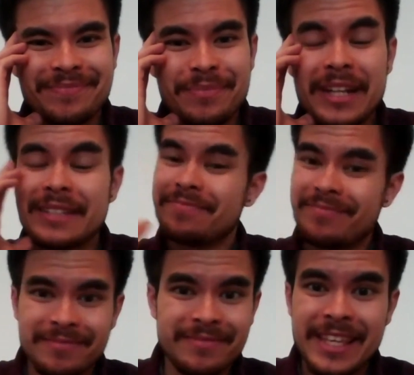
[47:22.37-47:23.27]
But
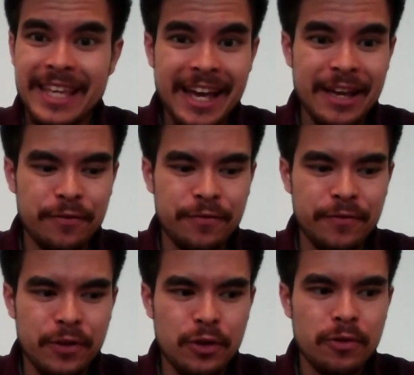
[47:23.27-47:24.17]
yeah,
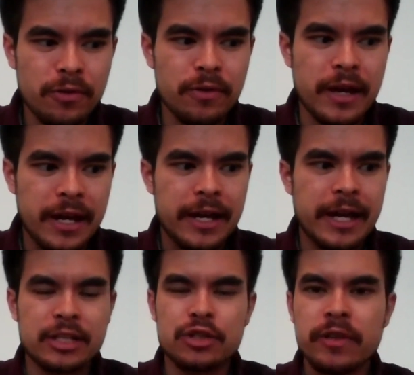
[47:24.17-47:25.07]
if you
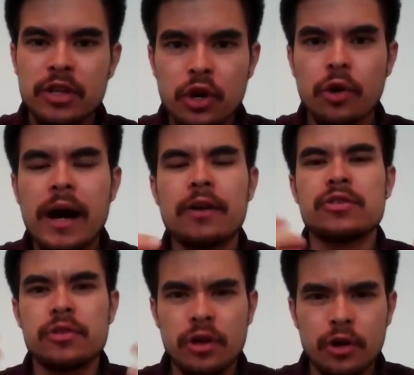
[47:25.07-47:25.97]
actually know how
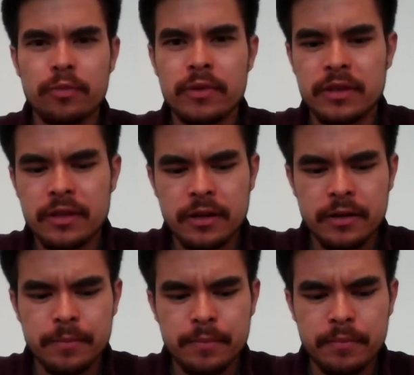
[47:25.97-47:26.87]
to cope with
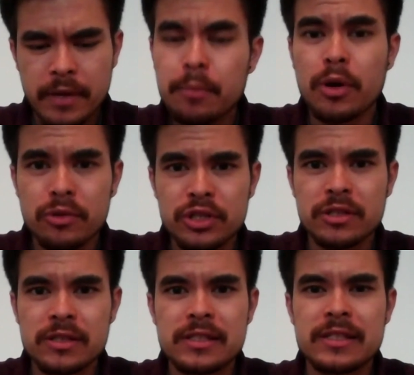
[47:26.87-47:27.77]

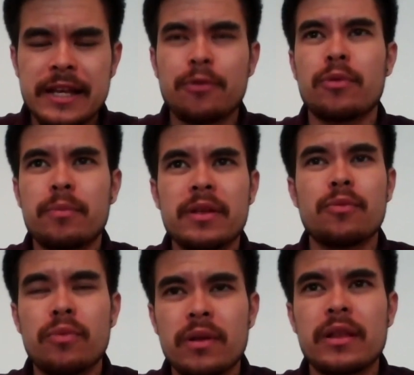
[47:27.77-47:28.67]
emotions, that will be
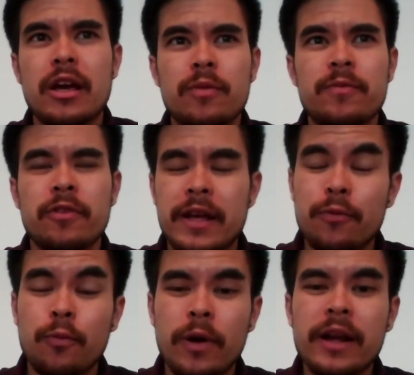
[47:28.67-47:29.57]
really helpful.
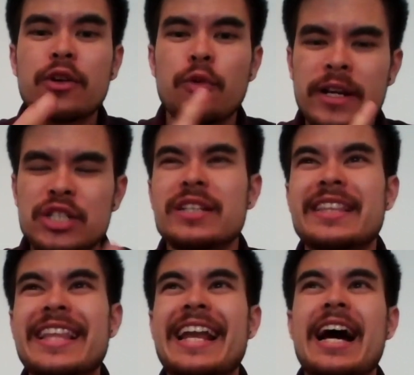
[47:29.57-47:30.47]
And one
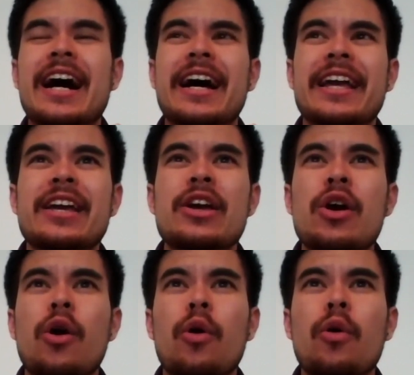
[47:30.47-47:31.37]
question that I
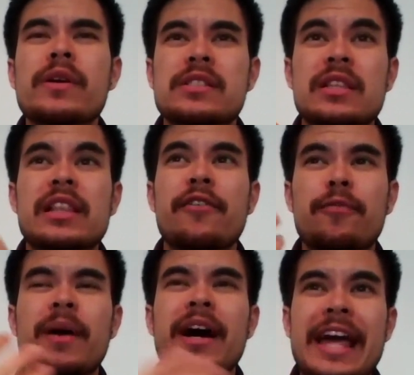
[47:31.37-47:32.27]
always
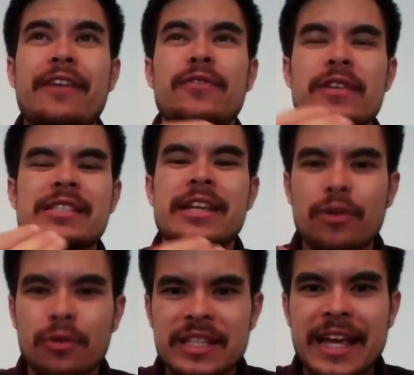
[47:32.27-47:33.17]
live by every
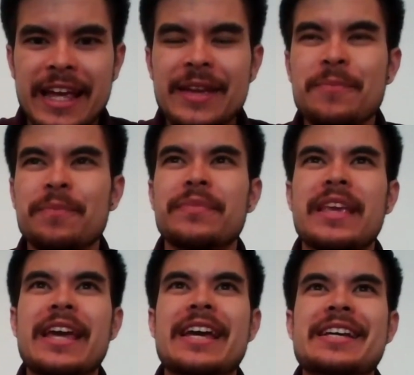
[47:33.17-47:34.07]
single day
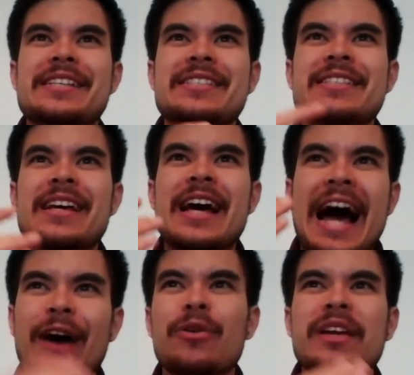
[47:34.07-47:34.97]
is,
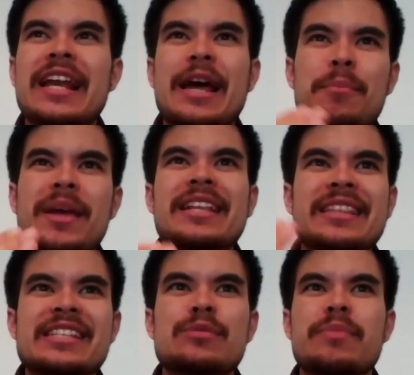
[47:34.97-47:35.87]
how can I make
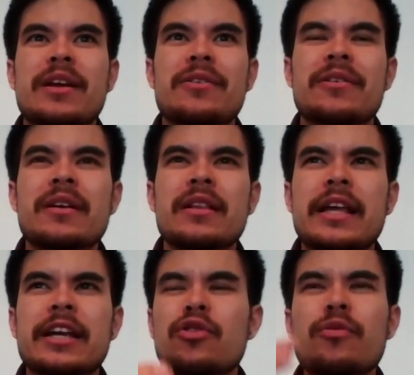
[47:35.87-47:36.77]
this better?
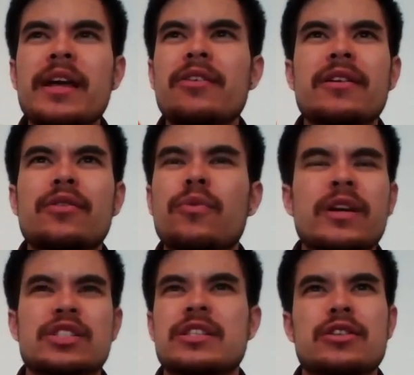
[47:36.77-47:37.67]
Like, no matter in
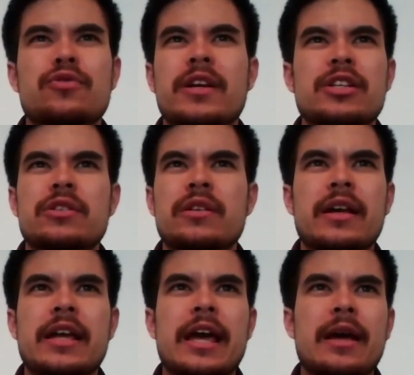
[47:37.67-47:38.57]
which situation
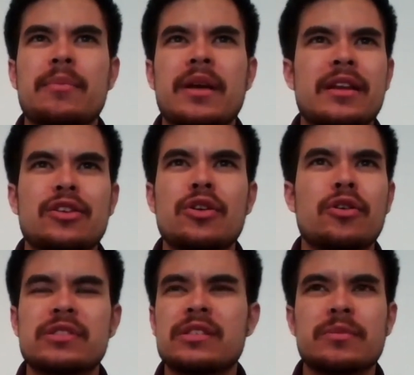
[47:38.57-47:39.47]
I am, and
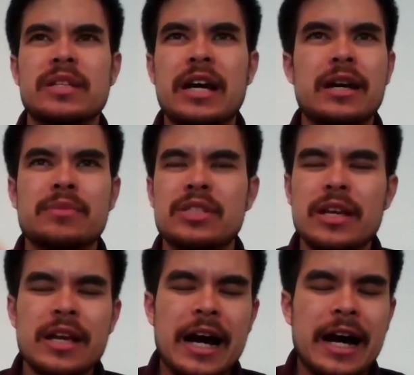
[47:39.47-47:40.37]
sometimes
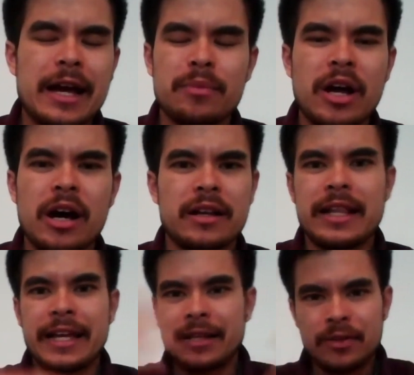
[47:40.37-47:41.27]
I am not
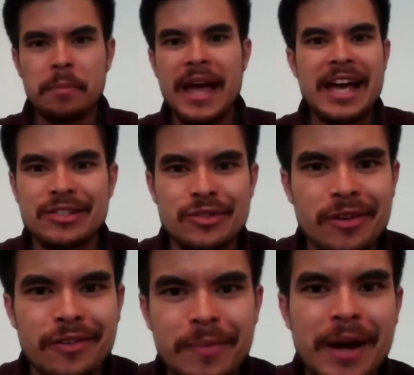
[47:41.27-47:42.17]
like the master
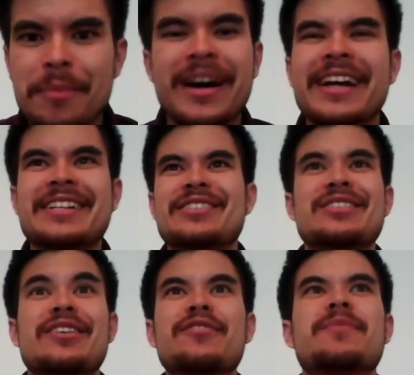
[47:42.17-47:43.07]
of my mind and
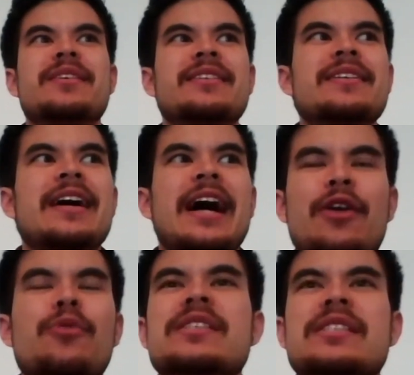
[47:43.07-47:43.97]
stuff, but I
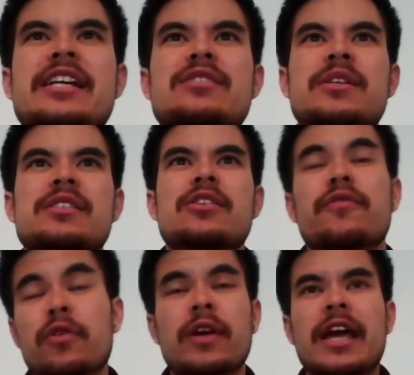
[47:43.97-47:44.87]
always ask
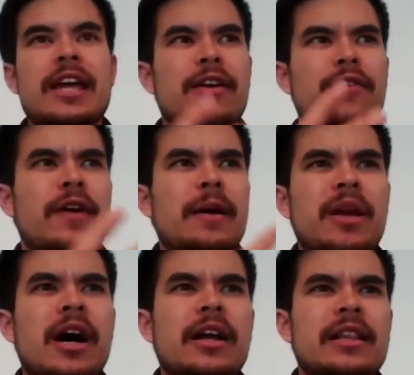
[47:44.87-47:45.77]
myself, okay, if I'm
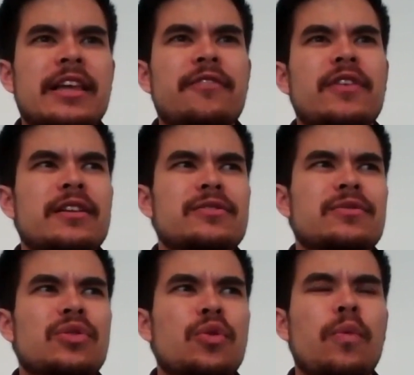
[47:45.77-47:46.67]
not living
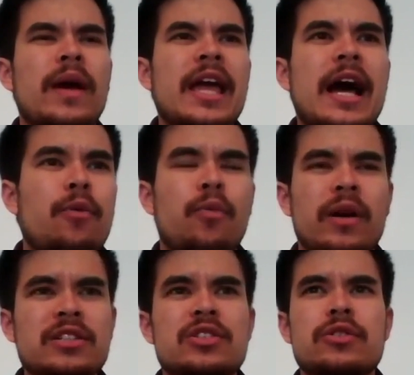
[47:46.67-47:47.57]
the way I
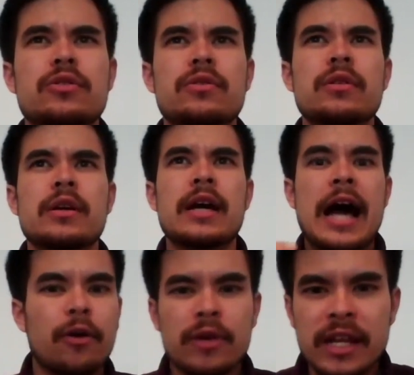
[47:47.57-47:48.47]
want to,
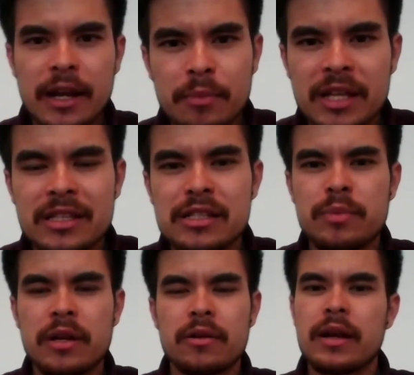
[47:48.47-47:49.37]
how can I make this
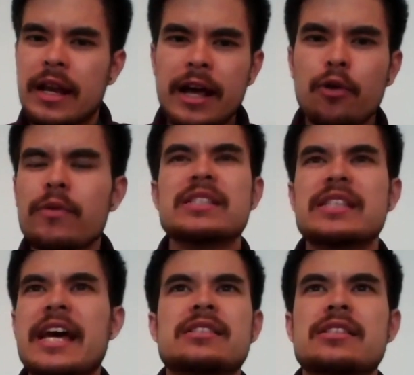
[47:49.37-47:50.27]
better? And I always
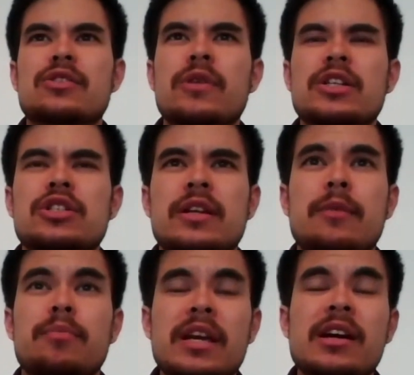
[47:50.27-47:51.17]
ask this question,
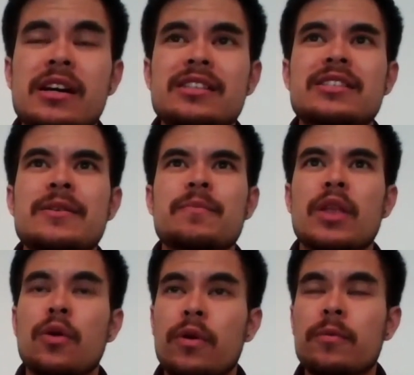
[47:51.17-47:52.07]
and because
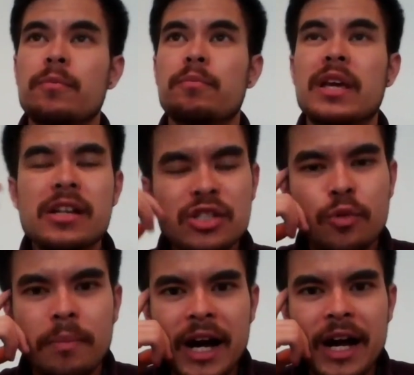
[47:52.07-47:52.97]

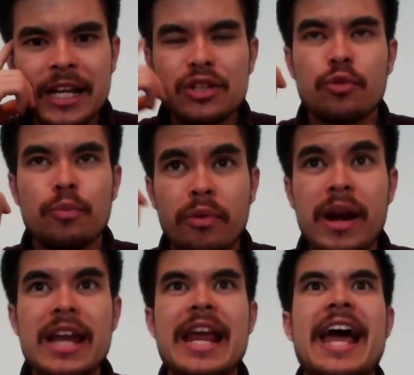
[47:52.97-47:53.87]
your mind, your
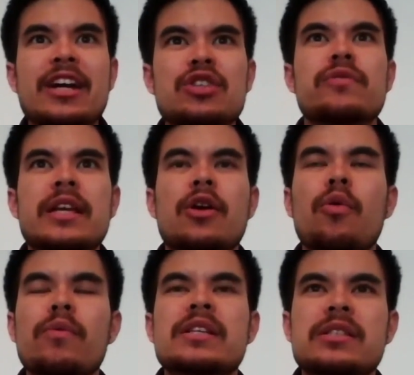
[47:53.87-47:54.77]
brain actually
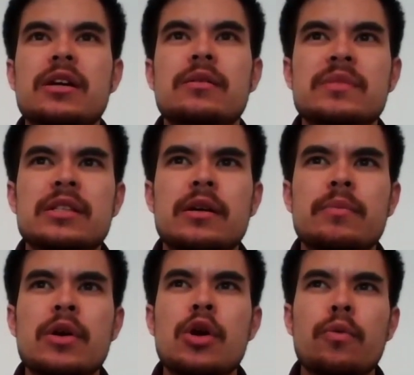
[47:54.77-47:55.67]
always comes
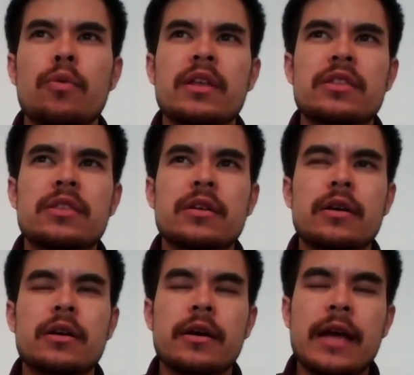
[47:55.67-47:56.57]
up with
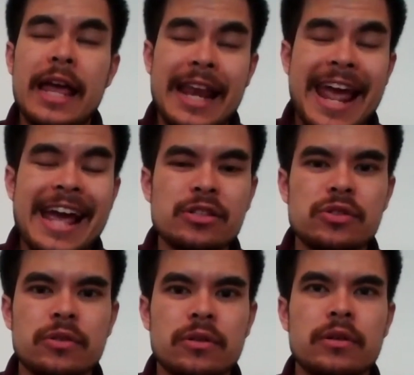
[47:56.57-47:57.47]
an
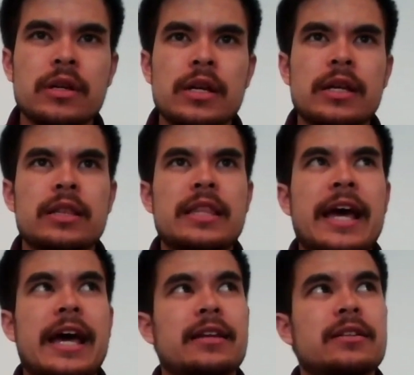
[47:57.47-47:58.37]
answer
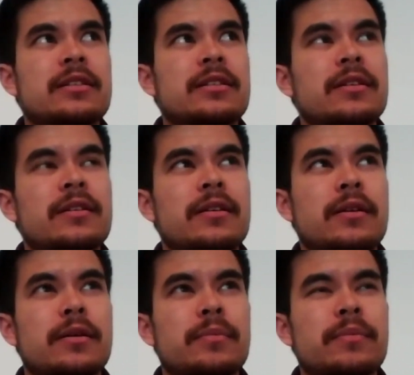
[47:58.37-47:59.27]
that
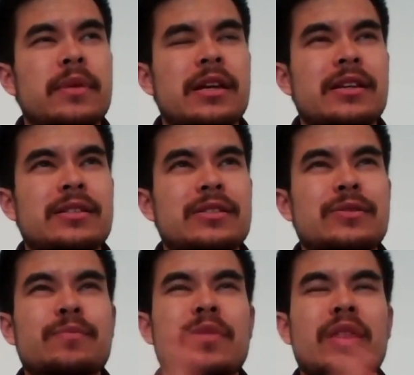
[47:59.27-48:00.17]

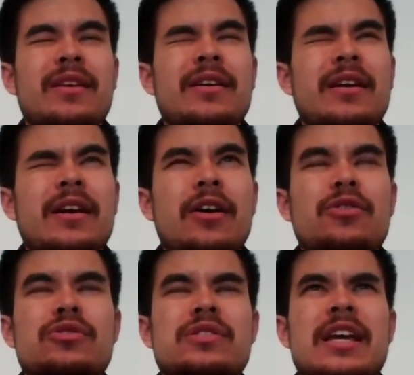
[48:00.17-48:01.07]
is, how
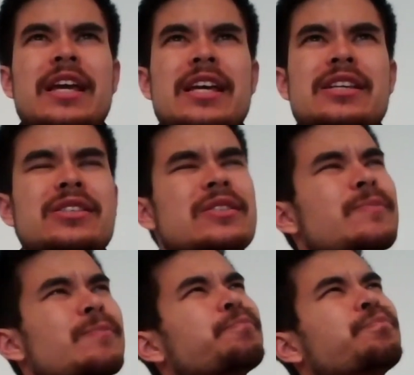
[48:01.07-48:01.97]
do you say, is